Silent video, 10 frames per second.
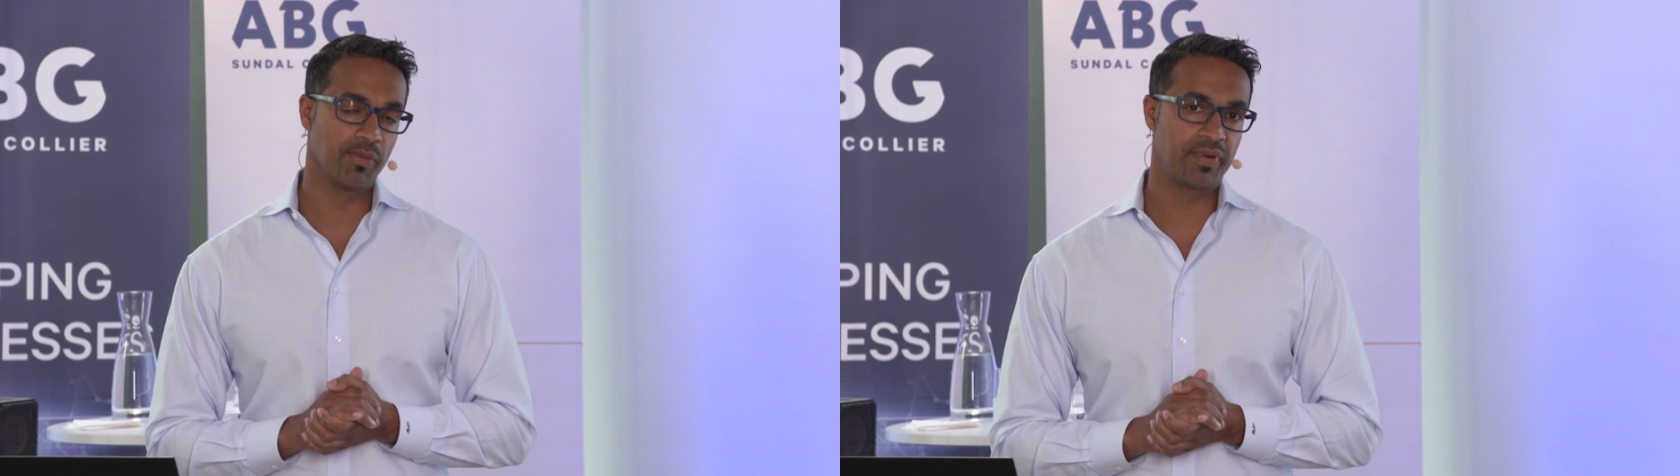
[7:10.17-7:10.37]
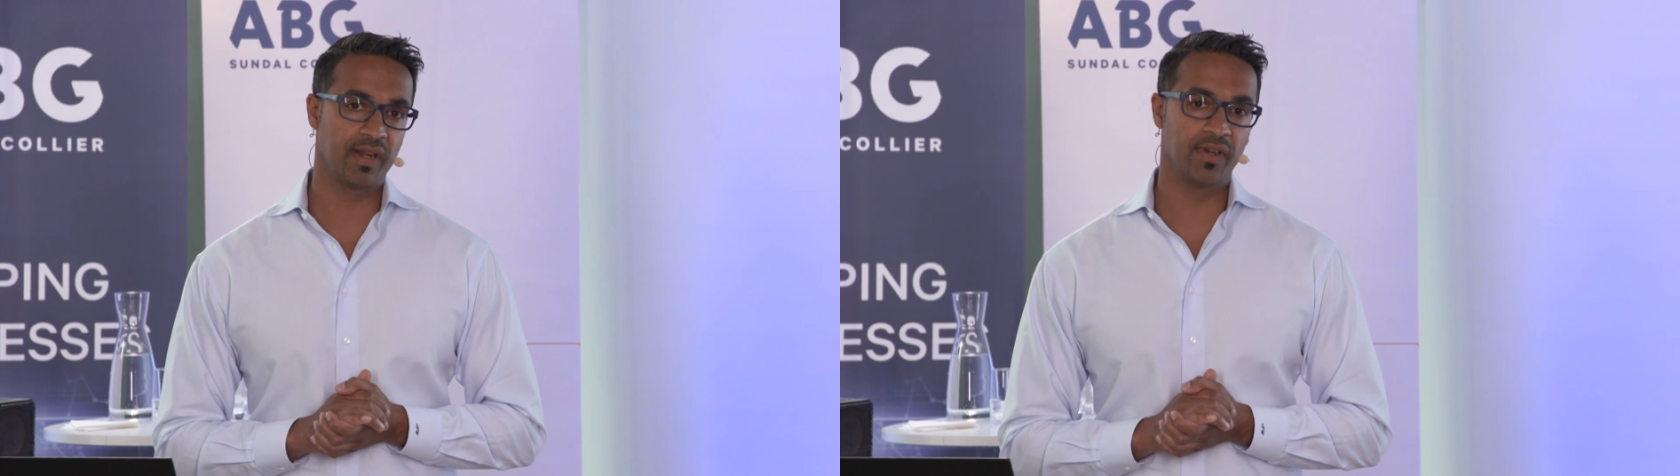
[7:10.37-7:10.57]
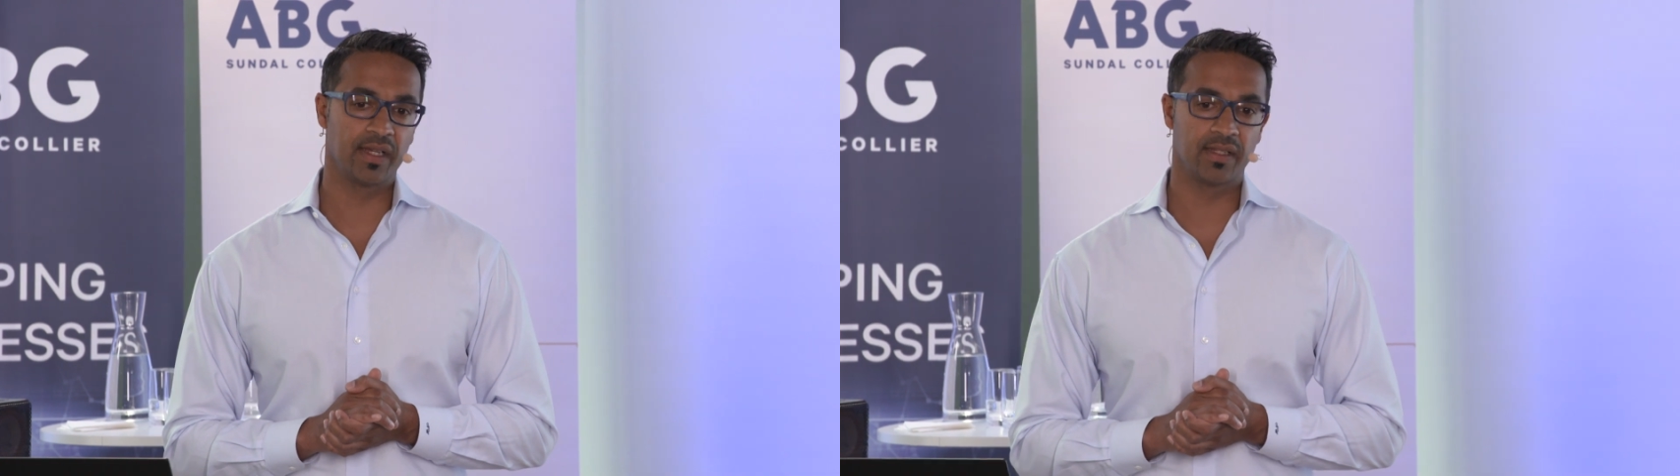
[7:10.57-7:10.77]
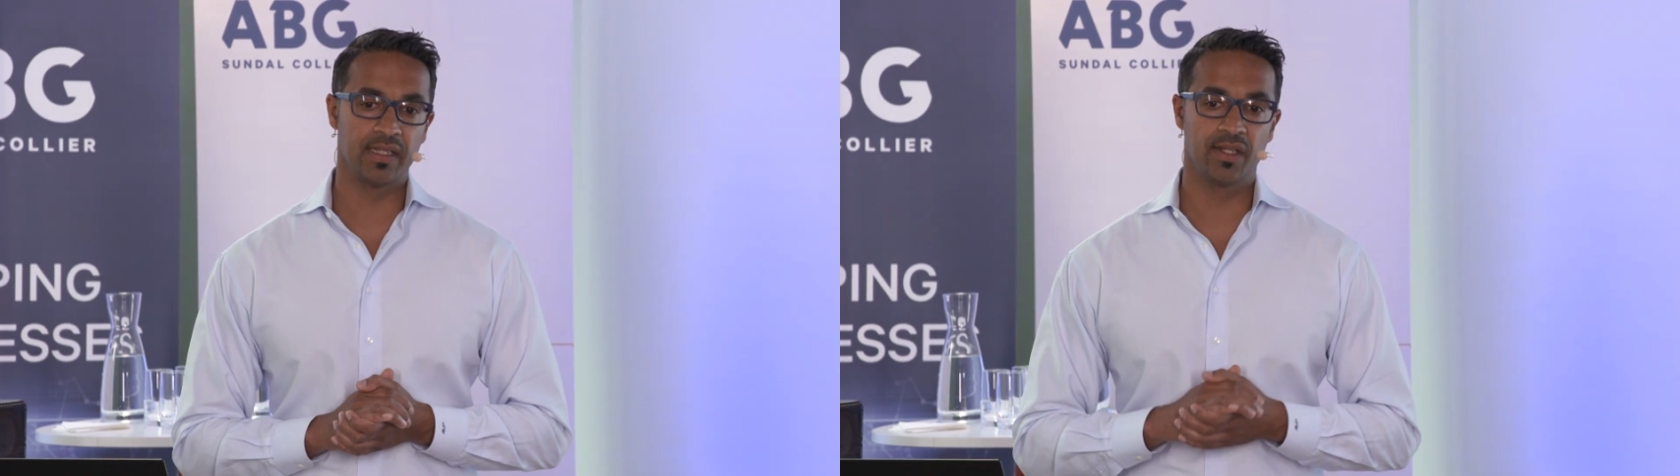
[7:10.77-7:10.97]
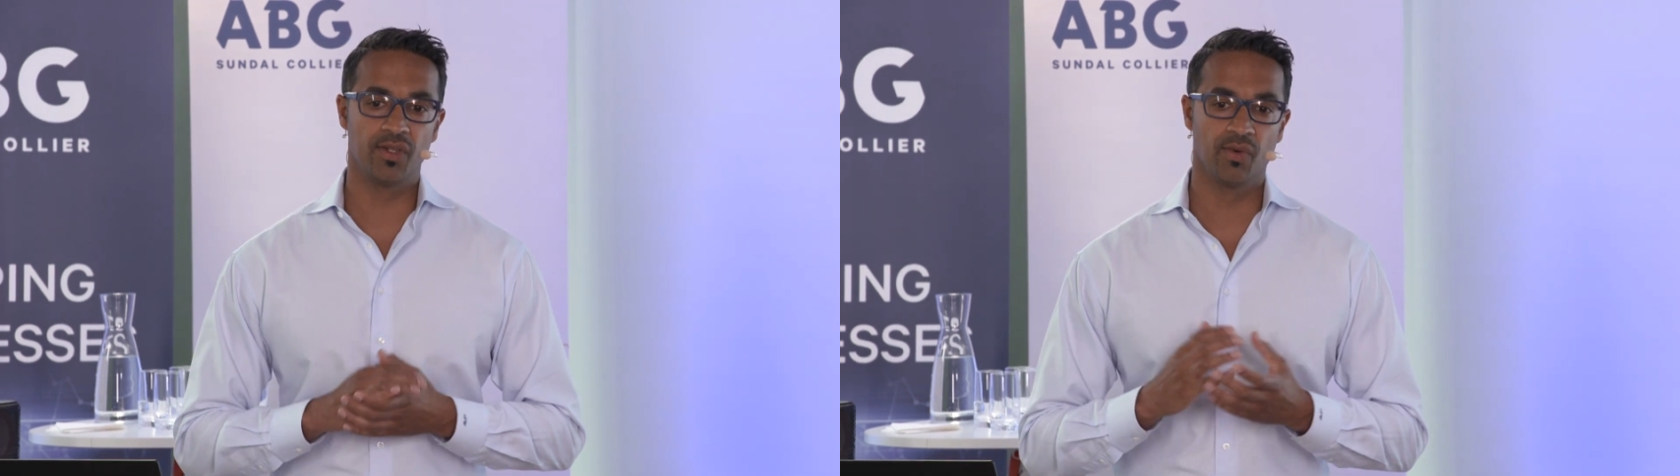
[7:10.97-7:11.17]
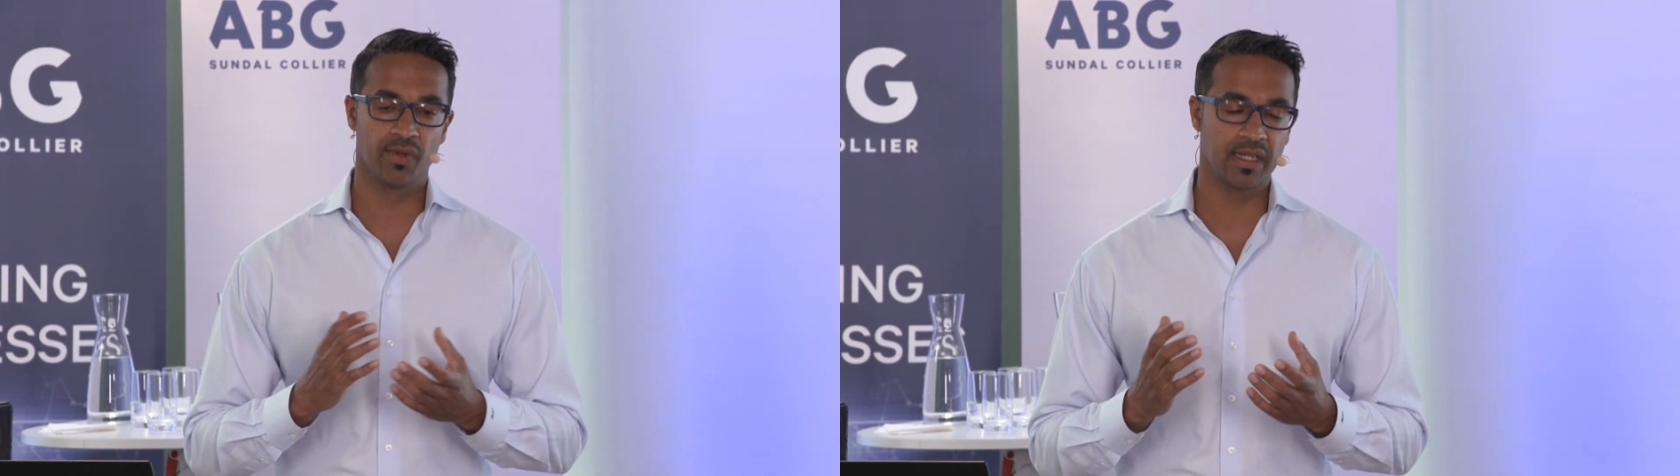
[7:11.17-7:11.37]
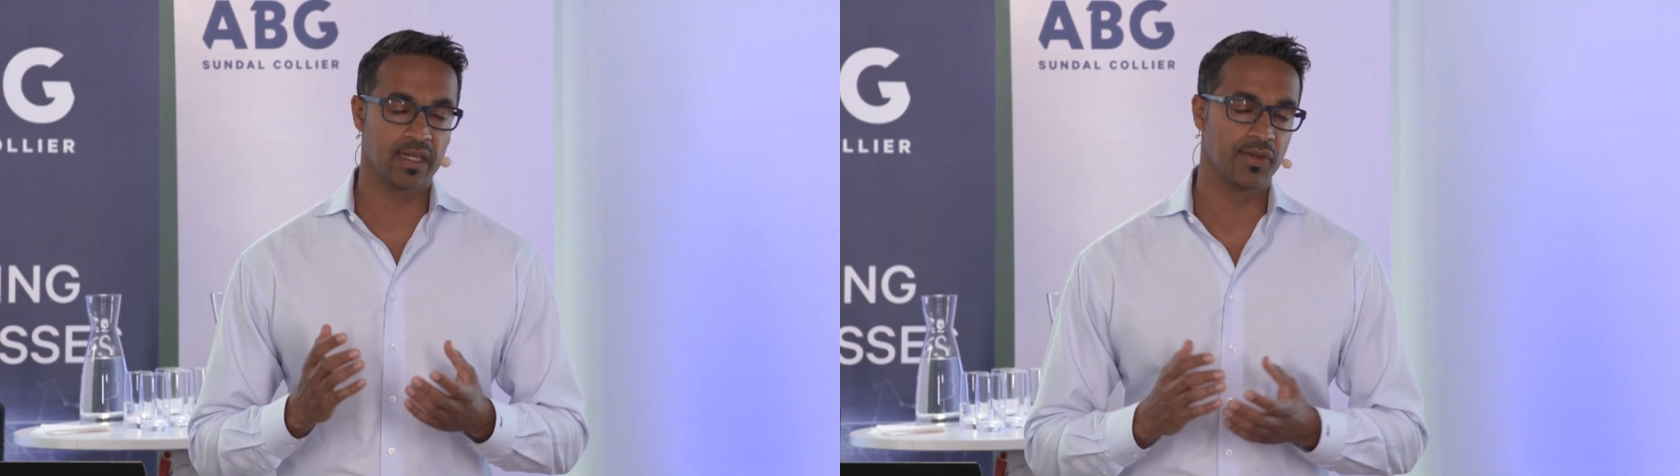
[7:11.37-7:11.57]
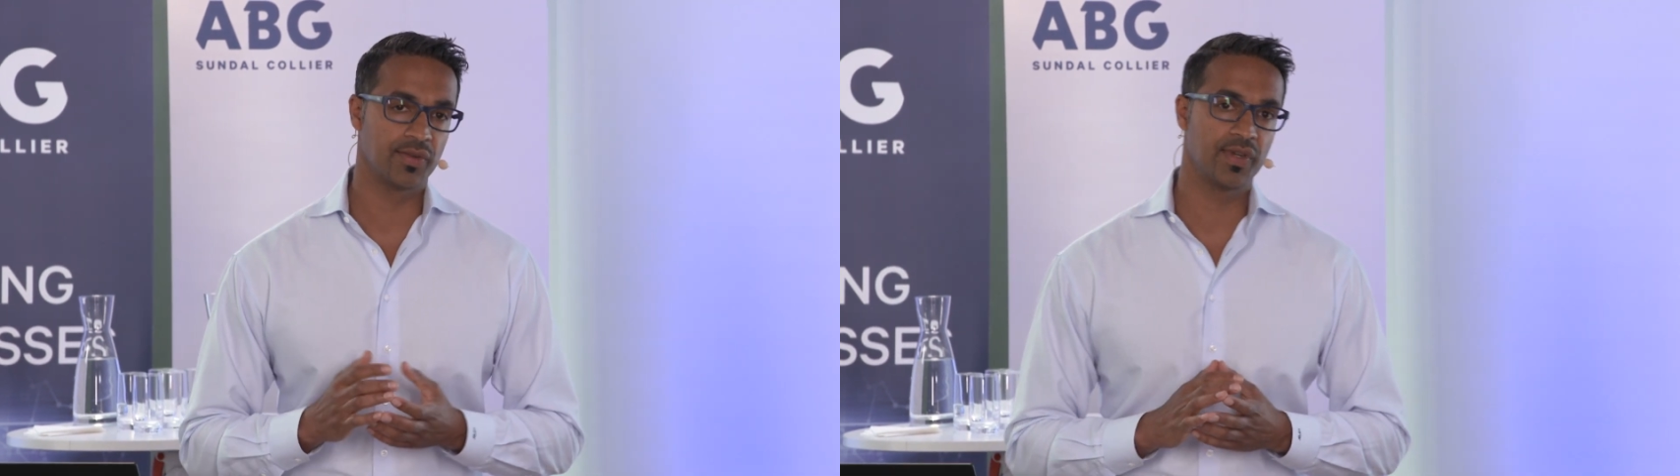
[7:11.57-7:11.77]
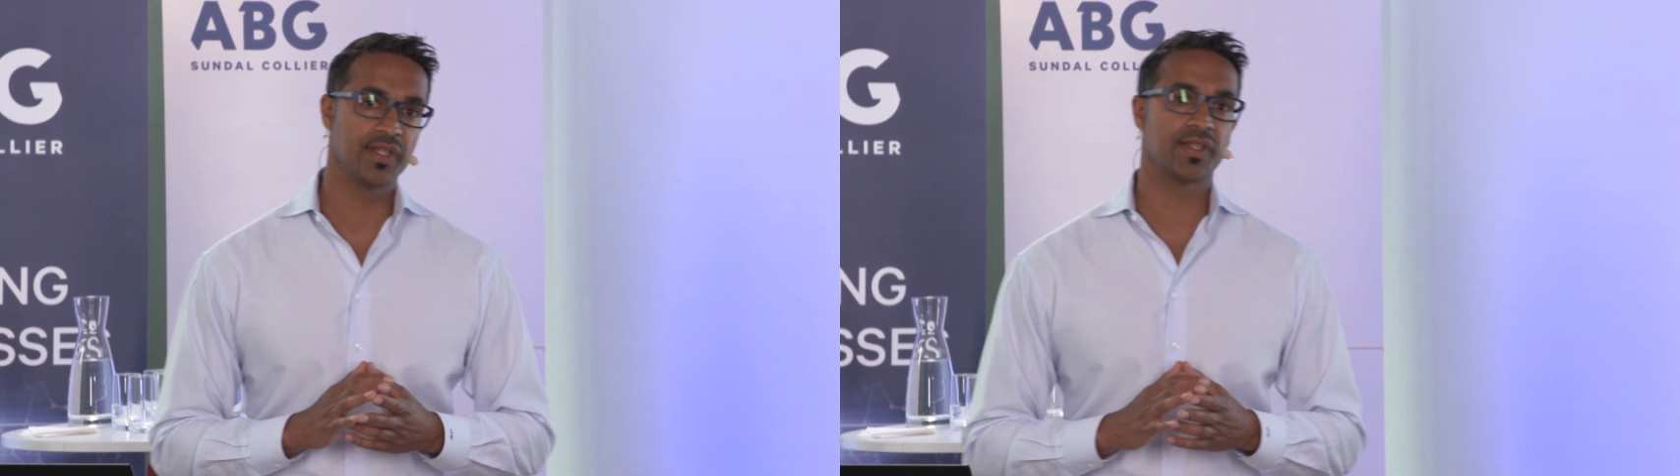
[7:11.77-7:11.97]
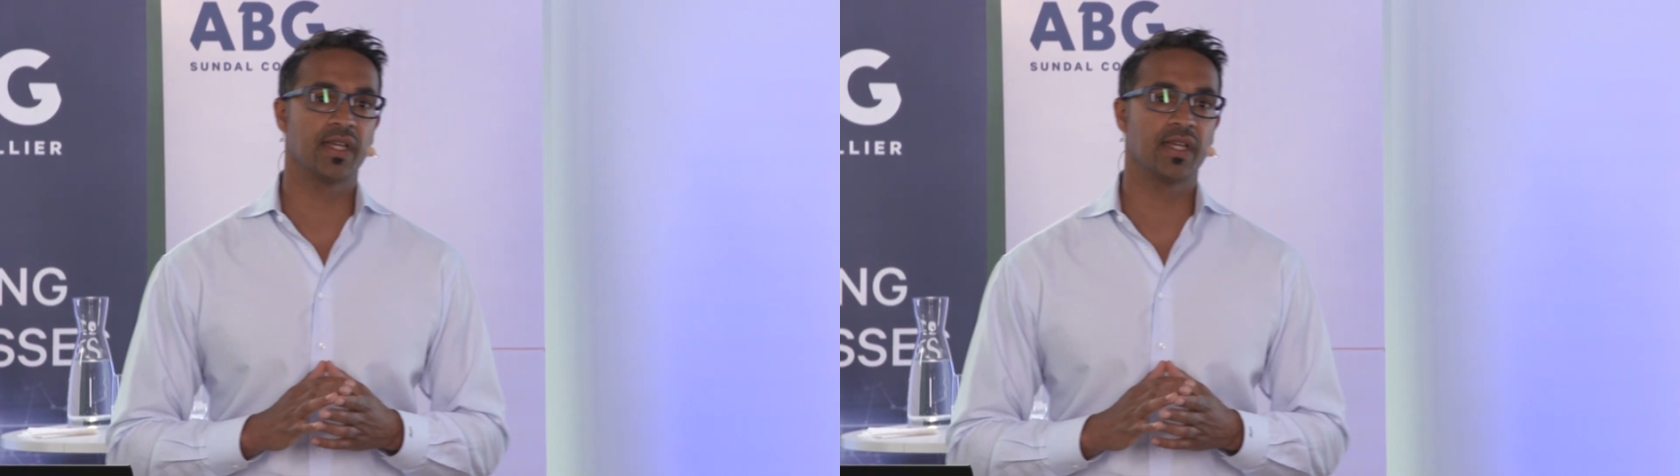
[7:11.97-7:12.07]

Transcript: prevalent in the Nordic countries